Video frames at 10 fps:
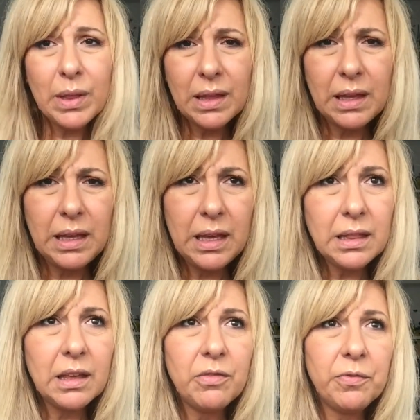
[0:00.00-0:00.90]
in the
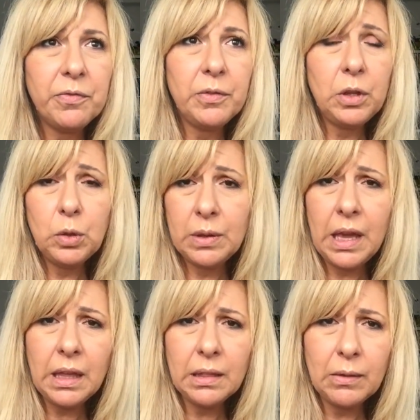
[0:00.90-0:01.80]
heat if you
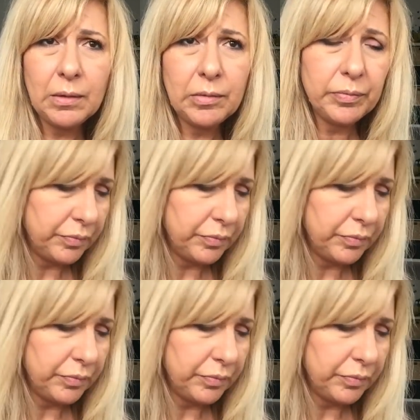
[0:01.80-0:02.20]
take the